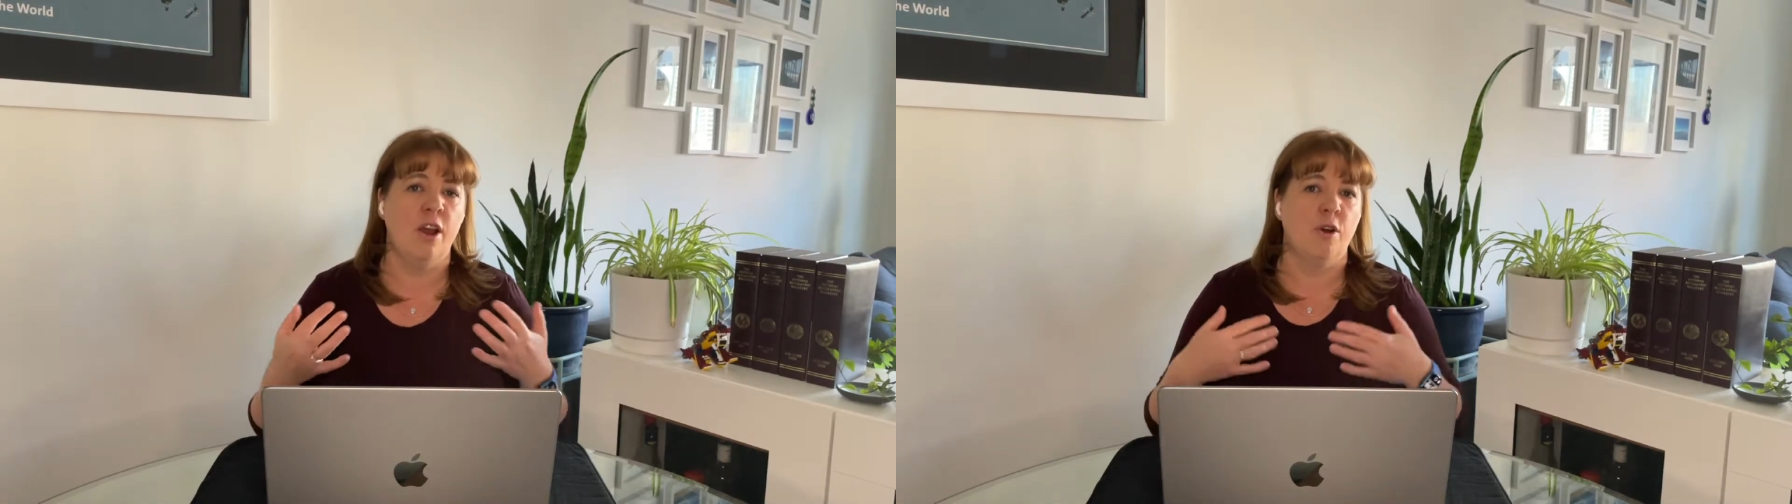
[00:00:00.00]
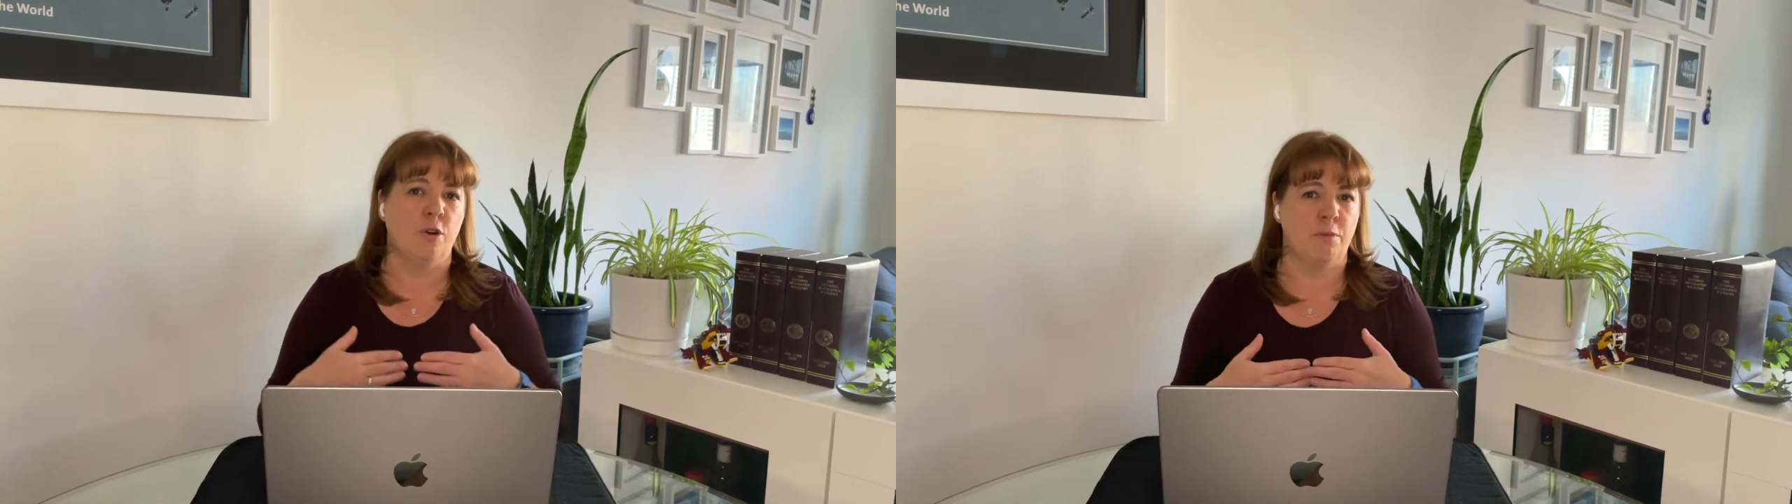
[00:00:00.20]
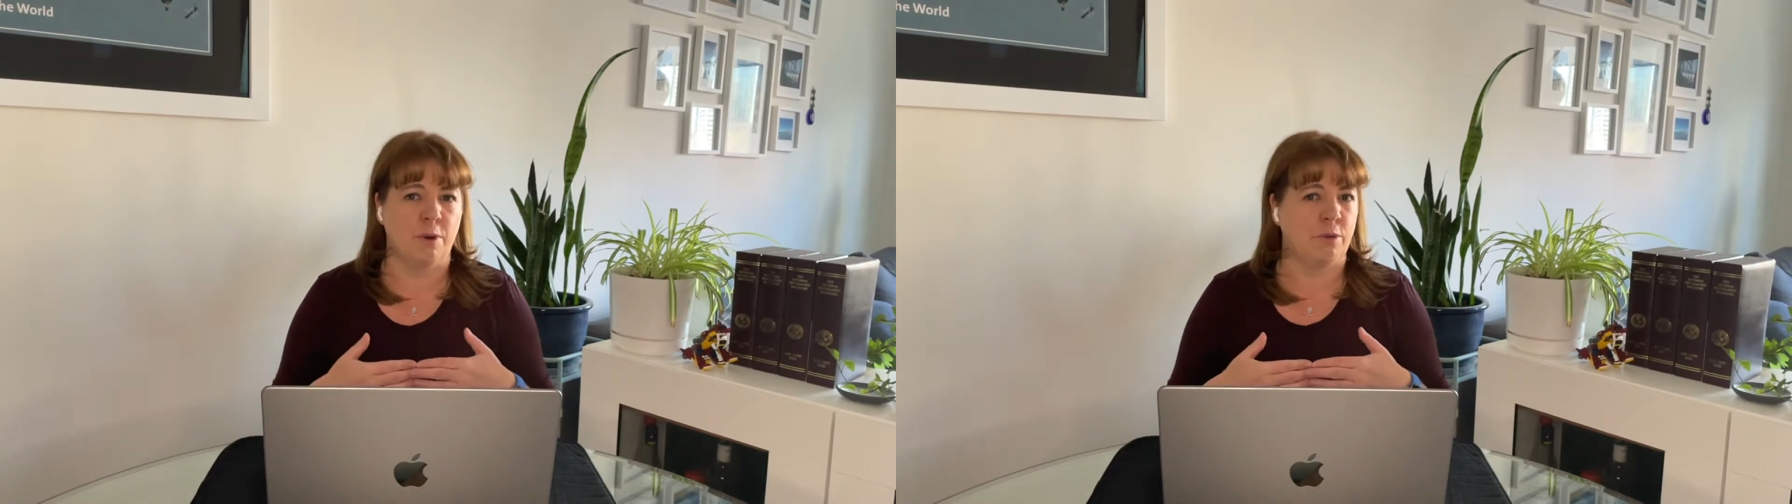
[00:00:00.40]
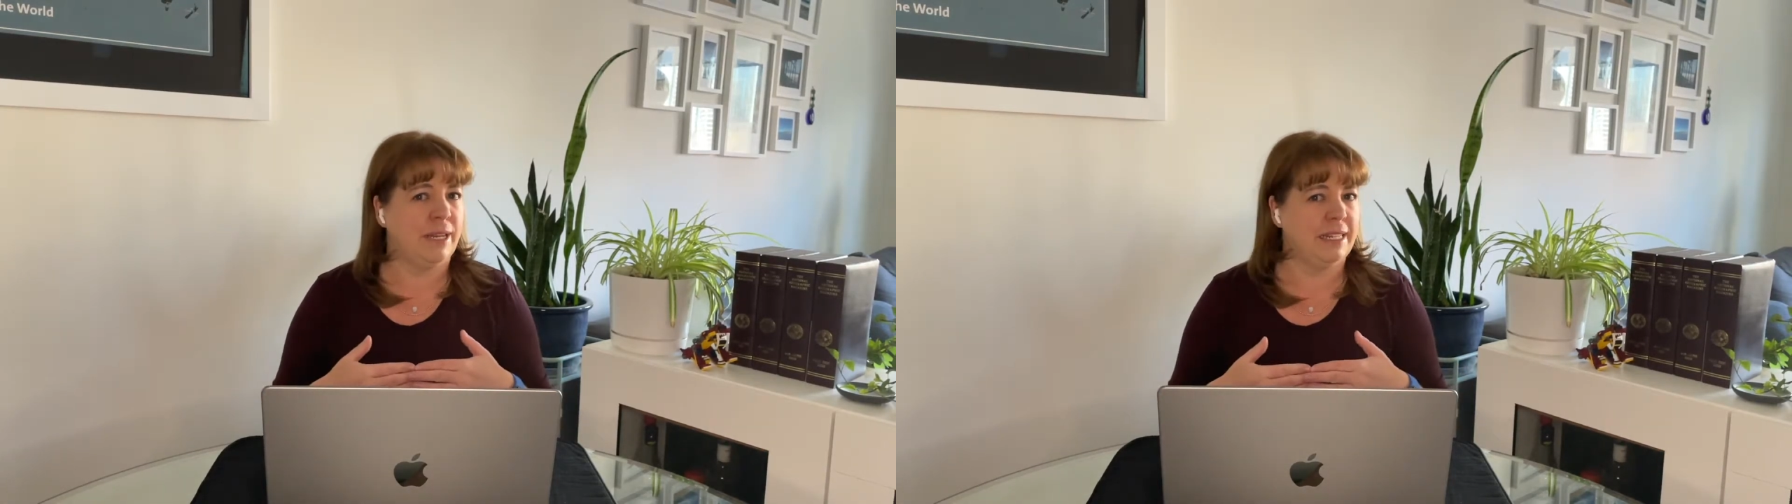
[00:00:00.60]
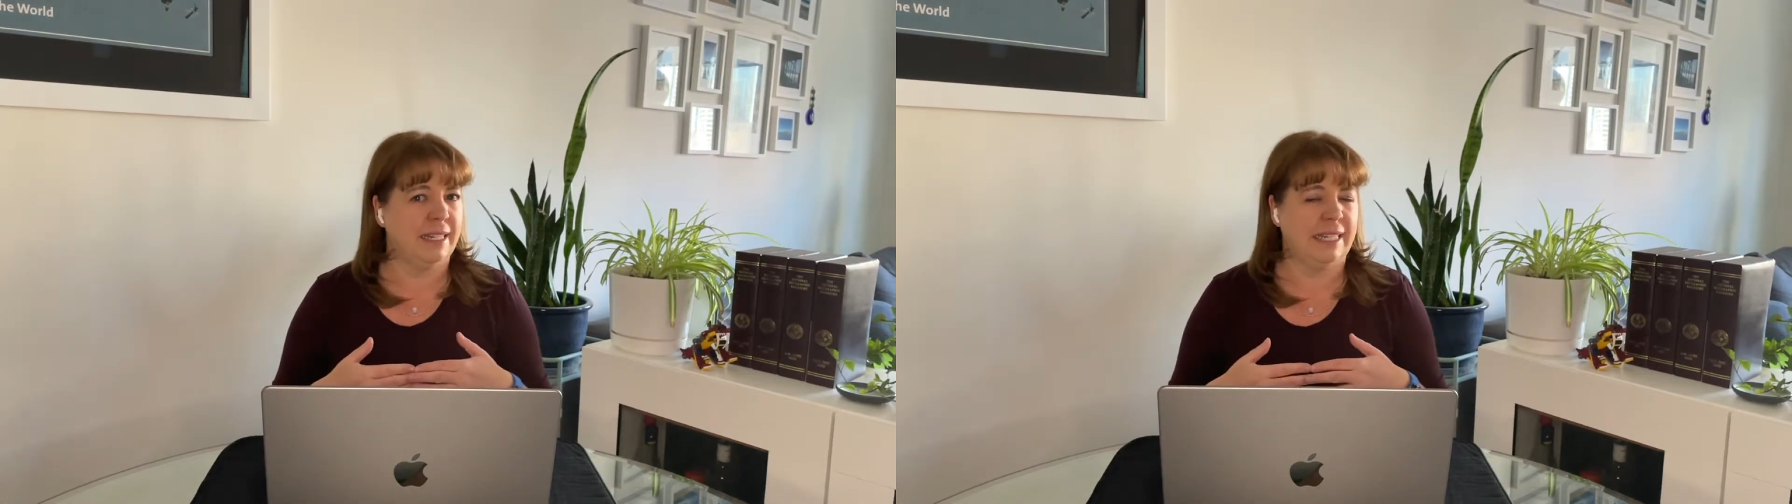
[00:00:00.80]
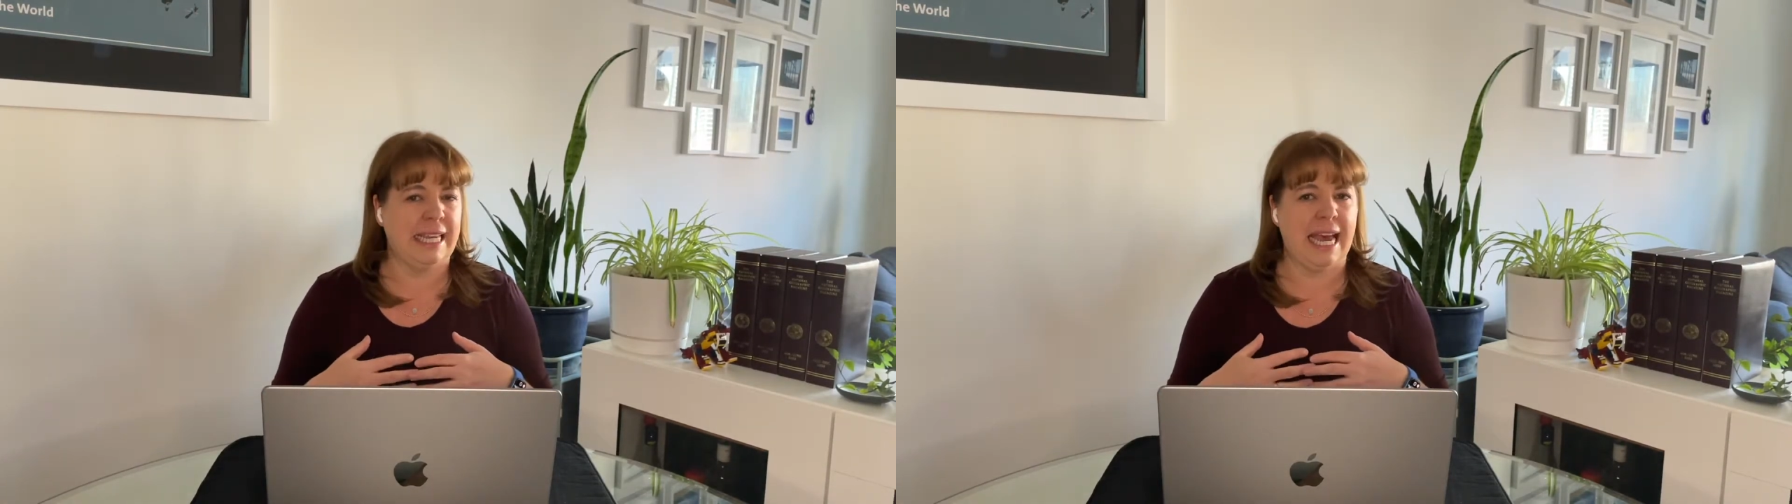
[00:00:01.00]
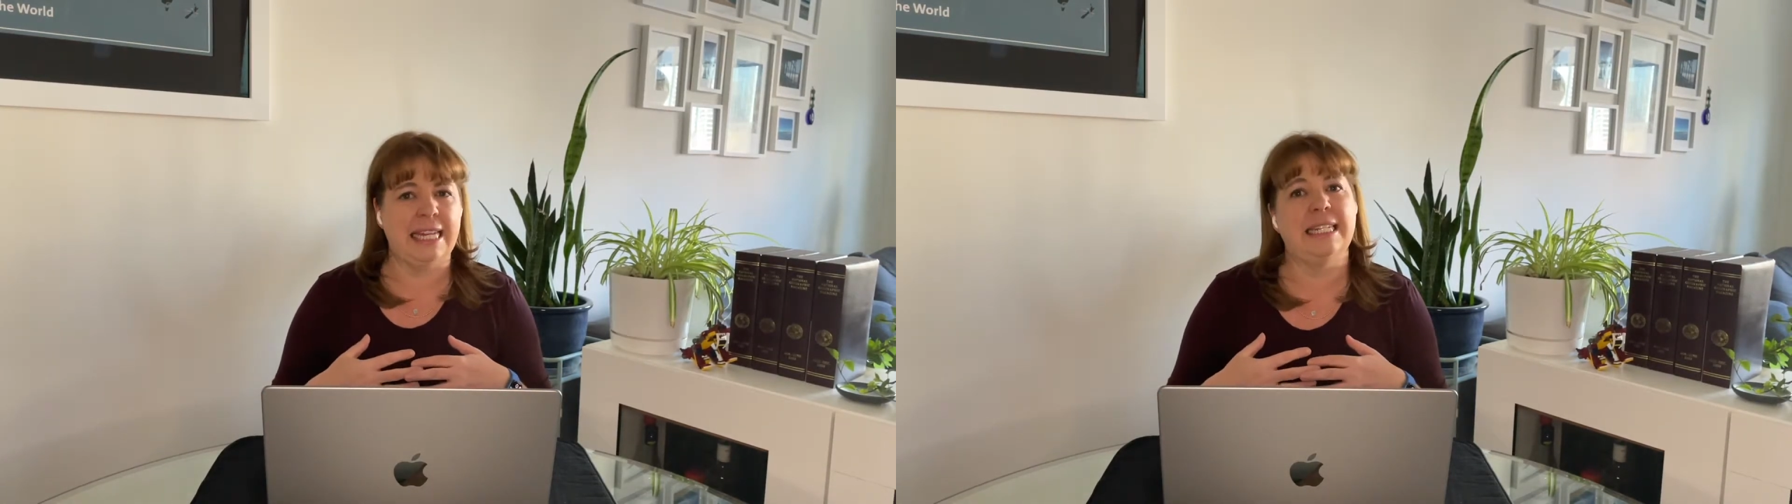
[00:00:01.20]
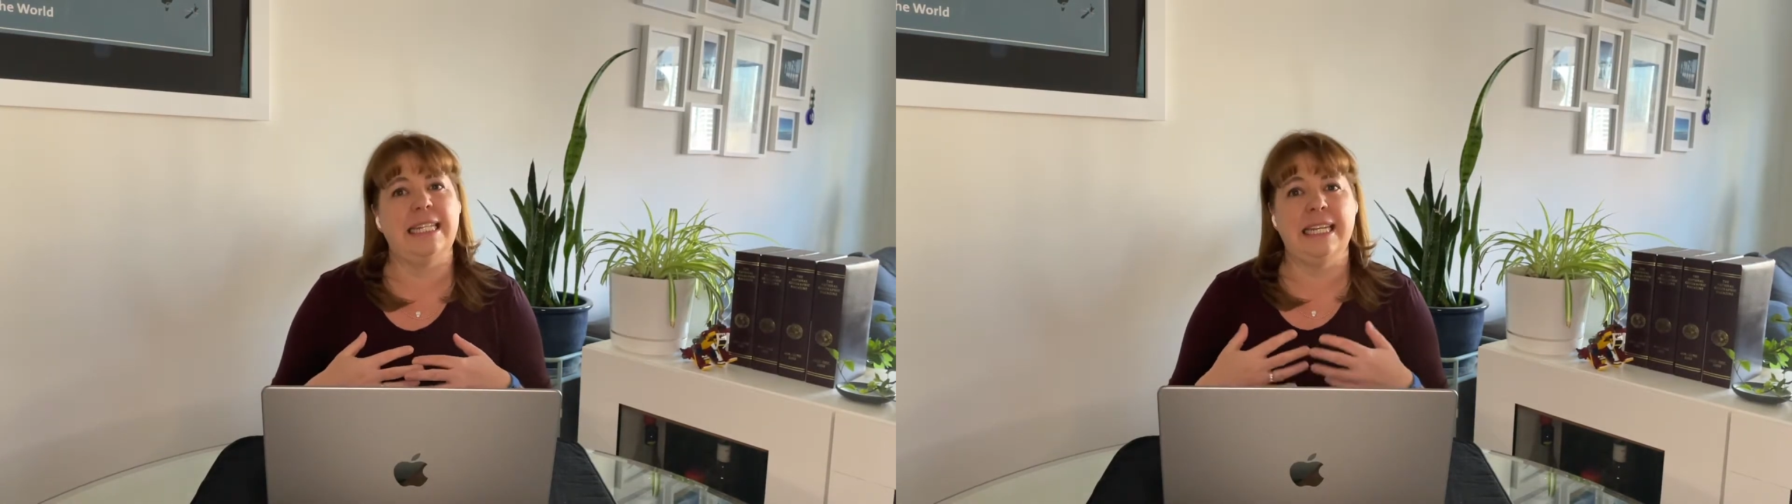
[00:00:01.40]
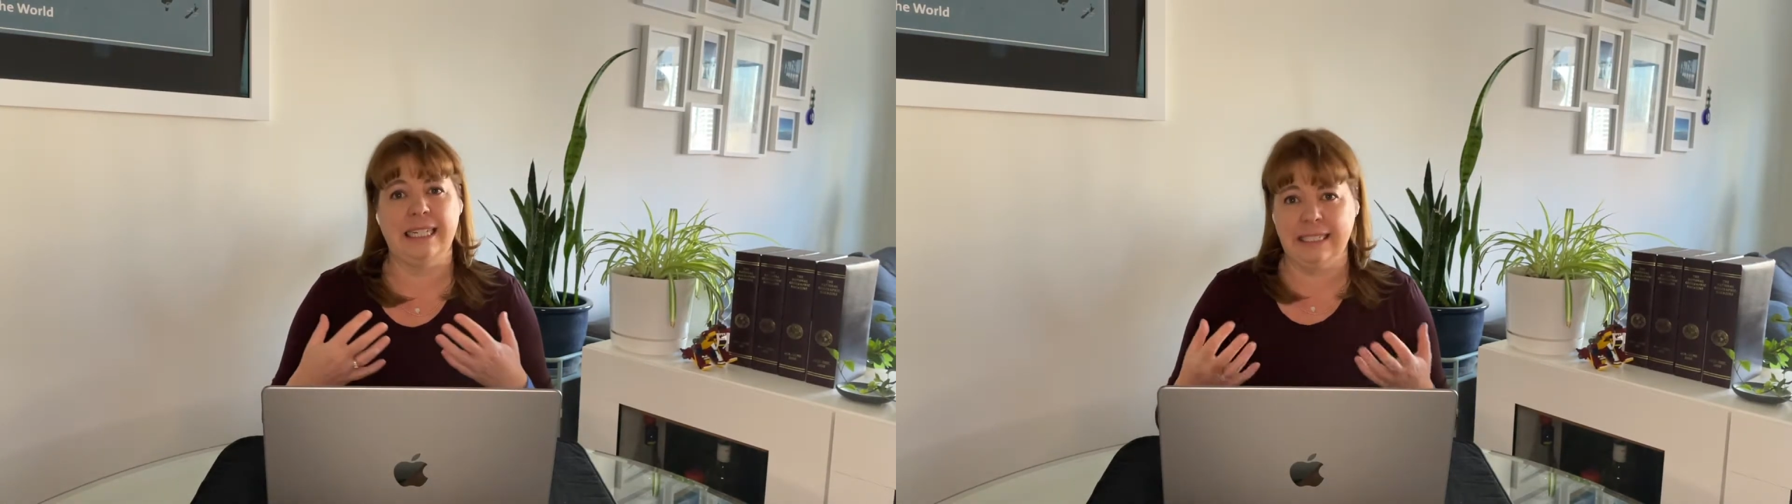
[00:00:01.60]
or more recently as the